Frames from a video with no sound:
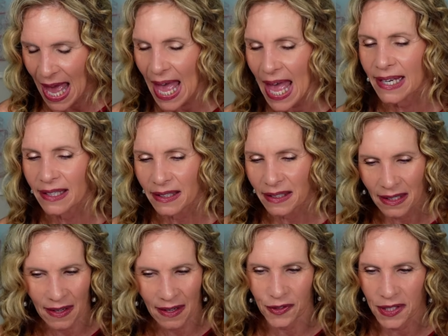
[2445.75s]
and
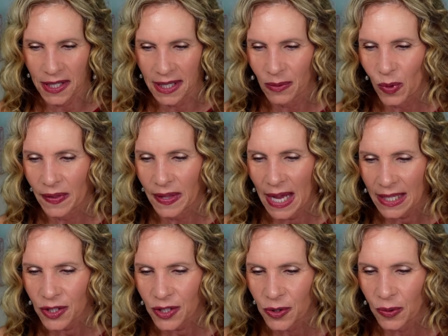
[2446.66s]
loves it. Well,
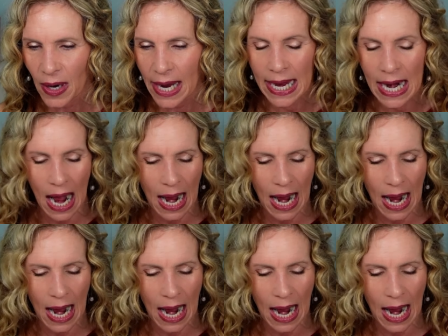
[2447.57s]
that's great.